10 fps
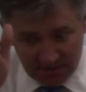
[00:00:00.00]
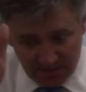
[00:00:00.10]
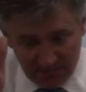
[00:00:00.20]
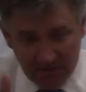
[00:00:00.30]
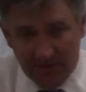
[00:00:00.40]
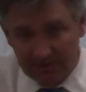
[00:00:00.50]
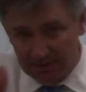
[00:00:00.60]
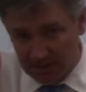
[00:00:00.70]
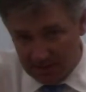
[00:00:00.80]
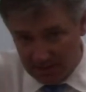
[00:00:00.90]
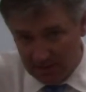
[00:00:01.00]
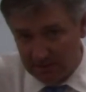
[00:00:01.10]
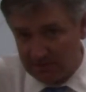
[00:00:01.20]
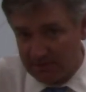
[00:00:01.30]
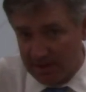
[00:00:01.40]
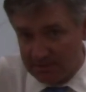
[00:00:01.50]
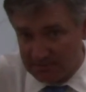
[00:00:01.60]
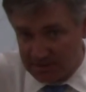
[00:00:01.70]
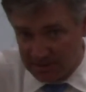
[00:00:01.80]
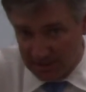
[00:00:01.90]
of meters,
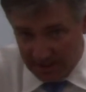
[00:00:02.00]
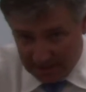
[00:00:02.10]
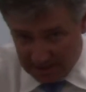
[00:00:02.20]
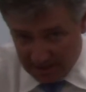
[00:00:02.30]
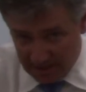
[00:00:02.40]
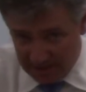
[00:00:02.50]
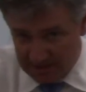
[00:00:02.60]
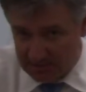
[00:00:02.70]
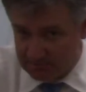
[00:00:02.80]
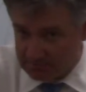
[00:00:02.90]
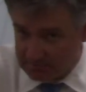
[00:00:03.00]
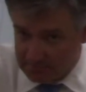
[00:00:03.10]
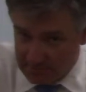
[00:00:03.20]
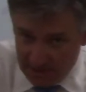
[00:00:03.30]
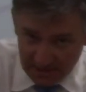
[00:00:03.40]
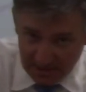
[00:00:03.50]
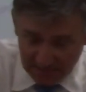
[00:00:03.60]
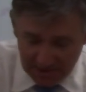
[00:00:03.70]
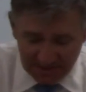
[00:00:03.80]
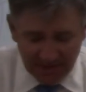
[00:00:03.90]
kilograms, and seconds. Easy
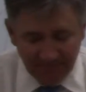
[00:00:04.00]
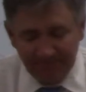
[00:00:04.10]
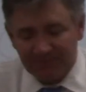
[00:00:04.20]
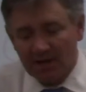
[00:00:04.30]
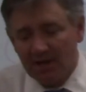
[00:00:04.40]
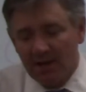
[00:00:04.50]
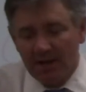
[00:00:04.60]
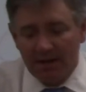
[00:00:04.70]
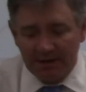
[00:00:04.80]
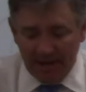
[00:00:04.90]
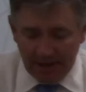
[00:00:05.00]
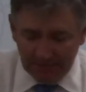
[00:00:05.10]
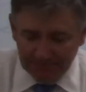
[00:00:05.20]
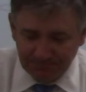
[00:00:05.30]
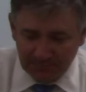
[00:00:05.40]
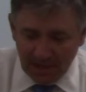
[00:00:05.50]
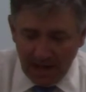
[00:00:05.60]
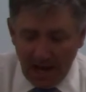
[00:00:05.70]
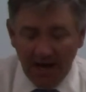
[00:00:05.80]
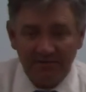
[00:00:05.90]
peasy. Now,
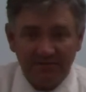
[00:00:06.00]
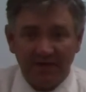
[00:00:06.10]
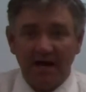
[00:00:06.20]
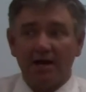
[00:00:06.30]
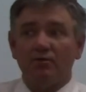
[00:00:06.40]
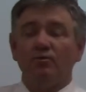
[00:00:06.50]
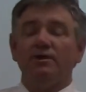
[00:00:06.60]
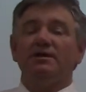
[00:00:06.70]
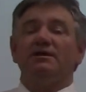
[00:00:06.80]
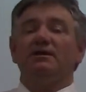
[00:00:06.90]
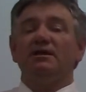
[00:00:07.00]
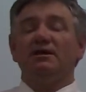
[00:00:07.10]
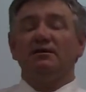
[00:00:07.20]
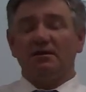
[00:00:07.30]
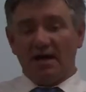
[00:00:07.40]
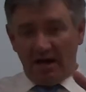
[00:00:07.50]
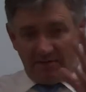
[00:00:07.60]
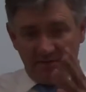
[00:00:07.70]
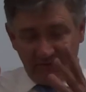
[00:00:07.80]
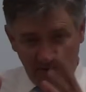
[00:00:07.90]
out of that, we can get, out
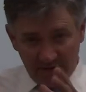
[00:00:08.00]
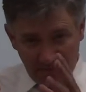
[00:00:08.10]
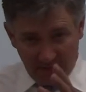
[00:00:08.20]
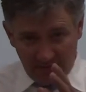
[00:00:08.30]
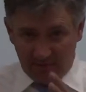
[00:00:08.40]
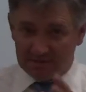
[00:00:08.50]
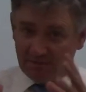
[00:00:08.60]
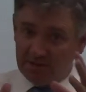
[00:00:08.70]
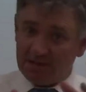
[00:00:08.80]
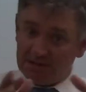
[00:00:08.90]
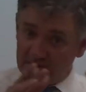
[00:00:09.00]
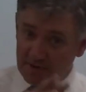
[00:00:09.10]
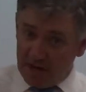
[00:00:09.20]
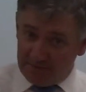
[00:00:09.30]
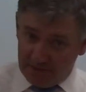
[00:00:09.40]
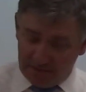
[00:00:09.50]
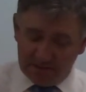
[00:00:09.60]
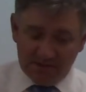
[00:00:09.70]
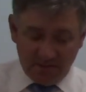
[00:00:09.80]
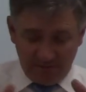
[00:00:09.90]
of the fundamental units, we can get derived
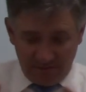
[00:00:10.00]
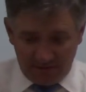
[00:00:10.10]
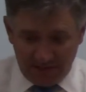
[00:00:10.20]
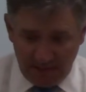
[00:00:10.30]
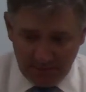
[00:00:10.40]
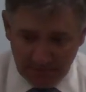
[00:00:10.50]
units. So for example,